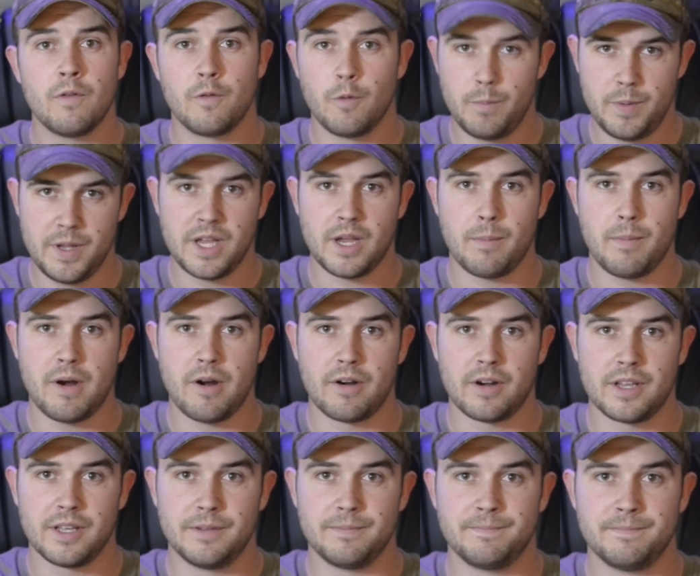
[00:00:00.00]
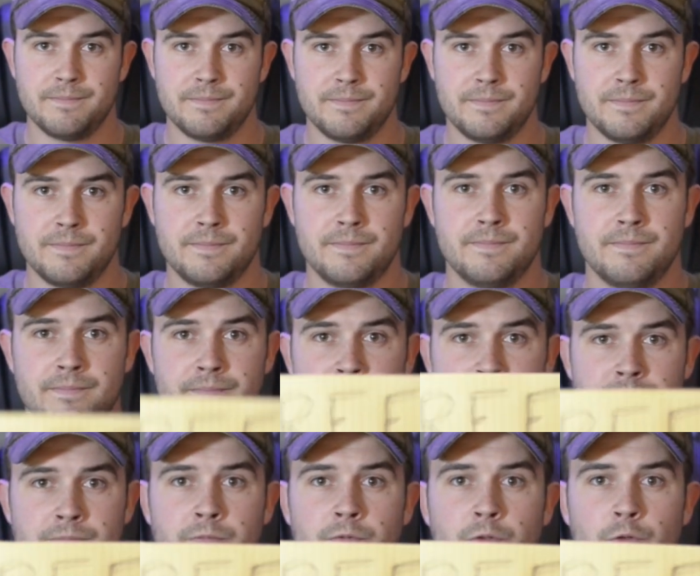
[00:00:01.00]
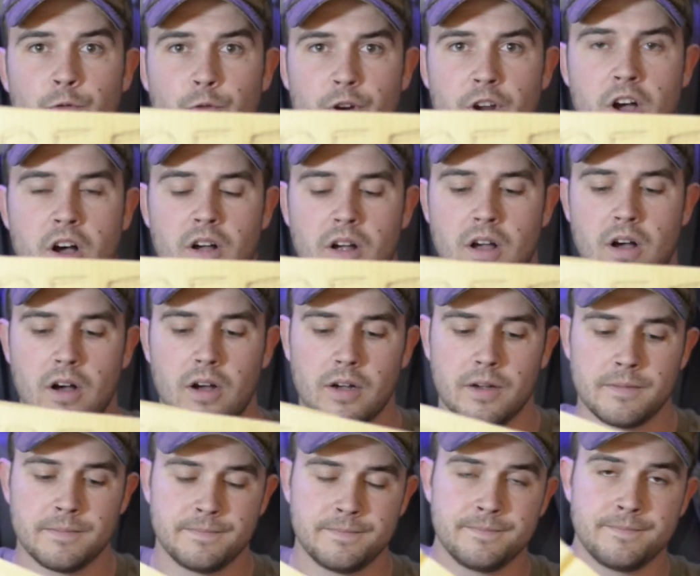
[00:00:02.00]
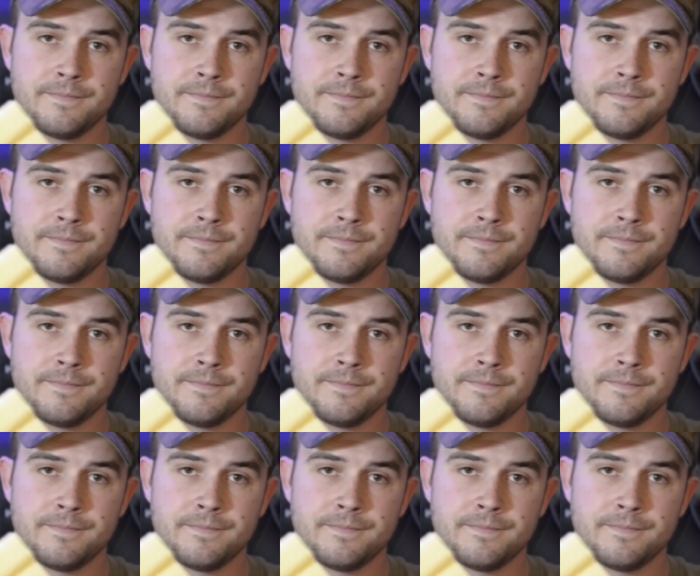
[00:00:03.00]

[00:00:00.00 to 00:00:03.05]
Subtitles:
for being American. Free Hong Kong.